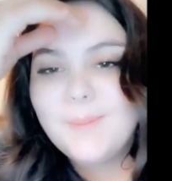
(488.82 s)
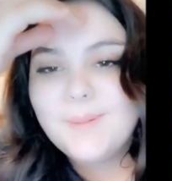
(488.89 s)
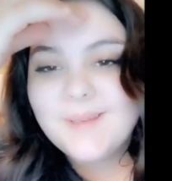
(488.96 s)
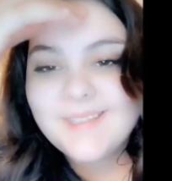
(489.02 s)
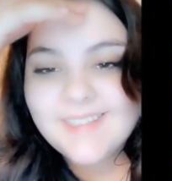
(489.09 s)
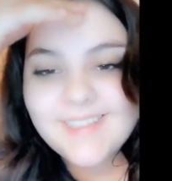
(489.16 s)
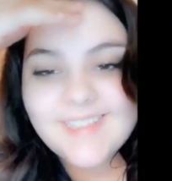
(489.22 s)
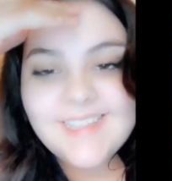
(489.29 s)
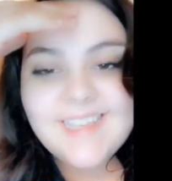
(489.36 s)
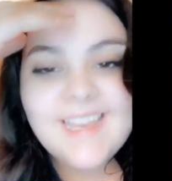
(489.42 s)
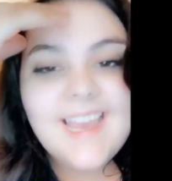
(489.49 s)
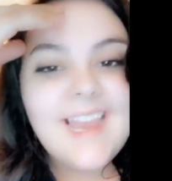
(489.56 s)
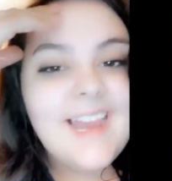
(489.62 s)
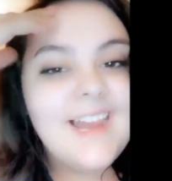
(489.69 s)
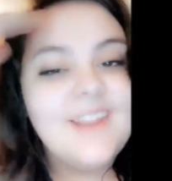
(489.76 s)

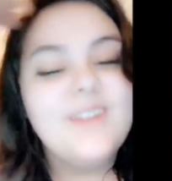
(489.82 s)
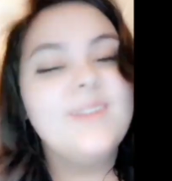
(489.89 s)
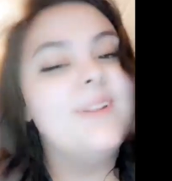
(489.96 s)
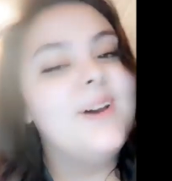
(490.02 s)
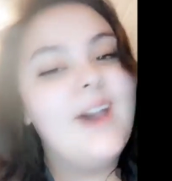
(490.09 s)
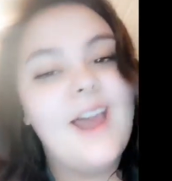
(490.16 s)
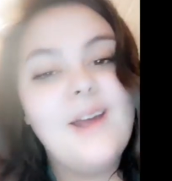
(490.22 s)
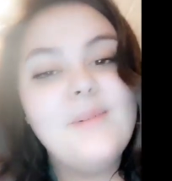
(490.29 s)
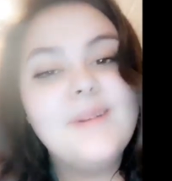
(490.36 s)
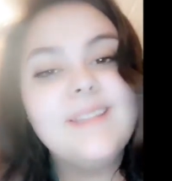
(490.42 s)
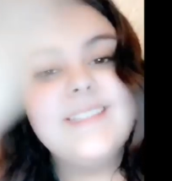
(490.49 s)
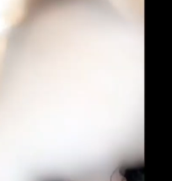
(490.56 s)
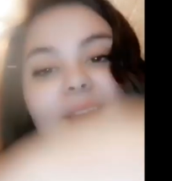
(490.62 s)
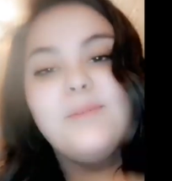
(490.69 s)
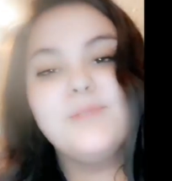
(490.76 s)
I don't know how
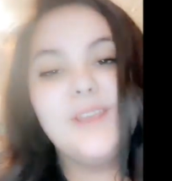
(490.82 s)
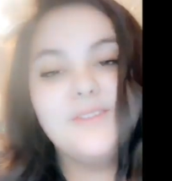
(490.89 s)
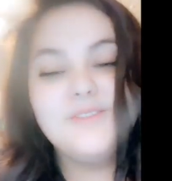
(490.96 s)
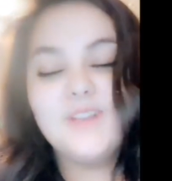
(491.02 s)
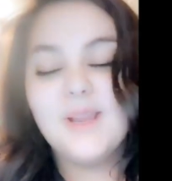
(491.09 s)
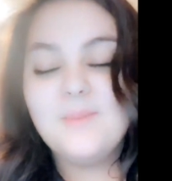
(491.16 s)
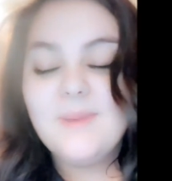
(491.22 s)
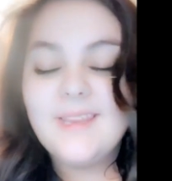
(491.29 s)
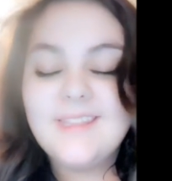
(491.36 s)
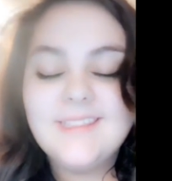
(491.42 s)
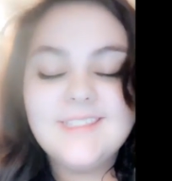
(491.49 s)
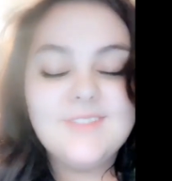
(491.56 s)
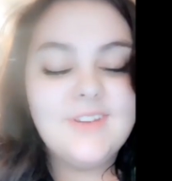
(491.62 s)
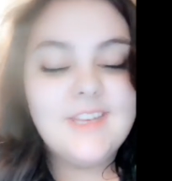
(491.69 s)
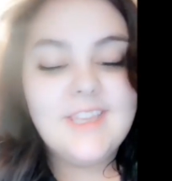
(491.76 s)
many times I've tried making
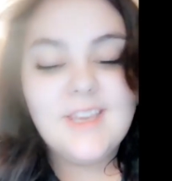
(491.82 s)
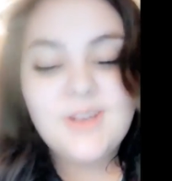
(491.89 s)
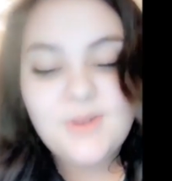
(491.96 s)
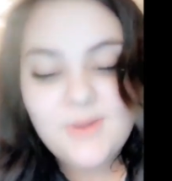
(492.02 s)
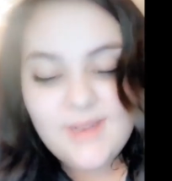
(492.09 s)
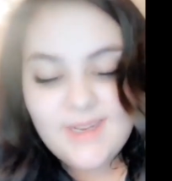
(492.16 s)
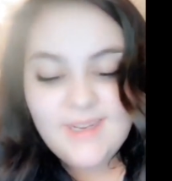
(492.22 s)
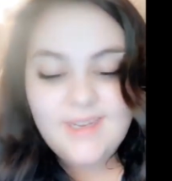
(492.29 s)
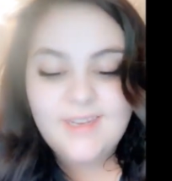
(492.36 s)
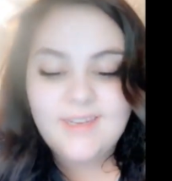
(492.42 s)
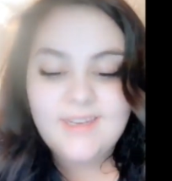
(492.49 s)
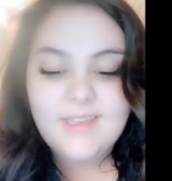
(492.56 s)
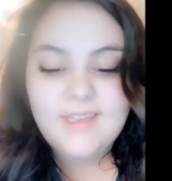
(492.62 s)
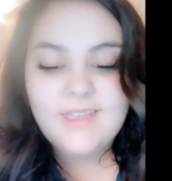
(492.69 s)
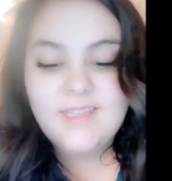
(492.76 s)
this video,
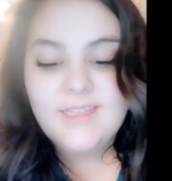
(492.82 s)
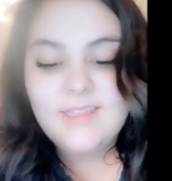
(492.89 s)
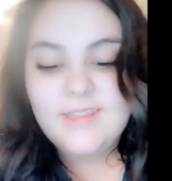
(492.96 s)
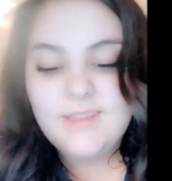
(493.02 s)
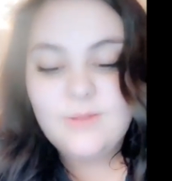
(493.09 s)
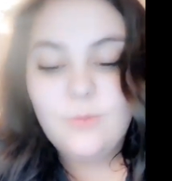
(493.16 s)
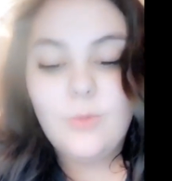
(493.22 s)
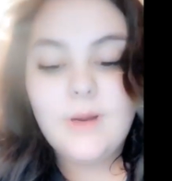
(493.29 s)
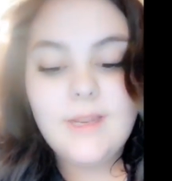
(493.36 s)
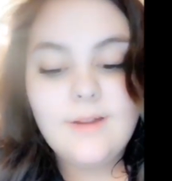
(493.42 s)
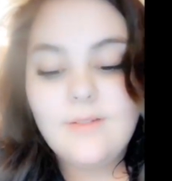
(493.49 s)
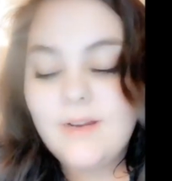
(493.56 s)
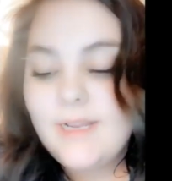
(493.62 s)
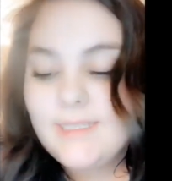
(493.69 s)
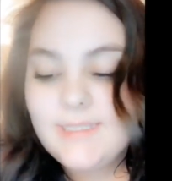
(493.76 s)
and
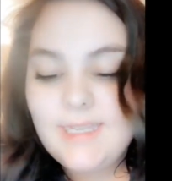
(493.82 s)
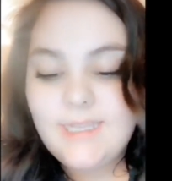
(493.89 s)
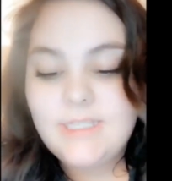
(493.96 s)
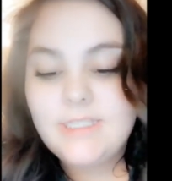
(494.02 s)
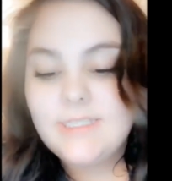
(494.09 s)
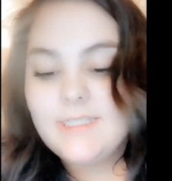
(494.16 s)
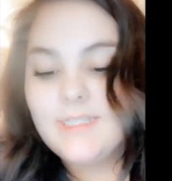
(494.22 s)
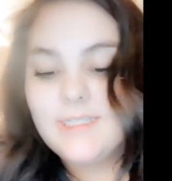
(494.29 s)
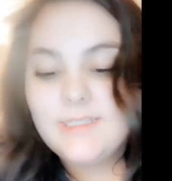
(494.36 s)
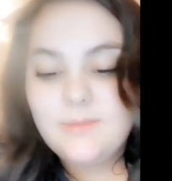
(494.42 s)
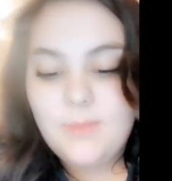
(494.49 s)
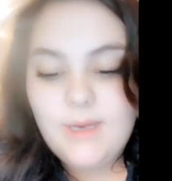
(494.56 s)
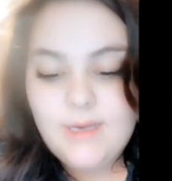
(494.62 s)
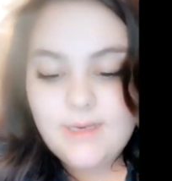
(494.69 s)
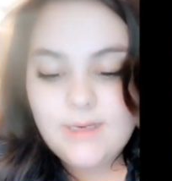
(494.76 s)
whatever I say just
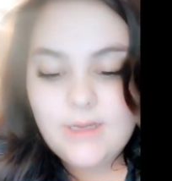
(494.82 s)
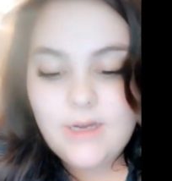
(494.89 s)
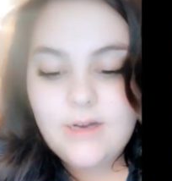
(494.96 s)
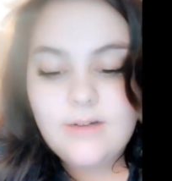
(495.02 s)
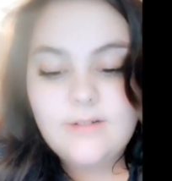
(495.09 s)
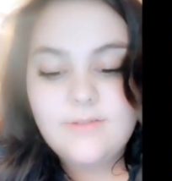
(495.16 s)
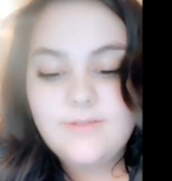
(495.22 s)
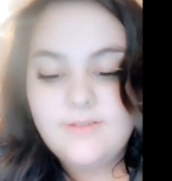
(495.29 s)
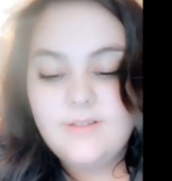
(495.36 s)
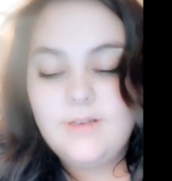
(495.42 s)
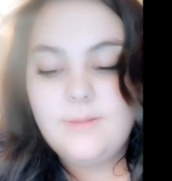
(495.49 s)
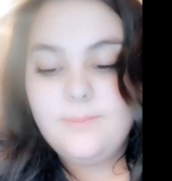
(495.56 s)
doesn't mean enough.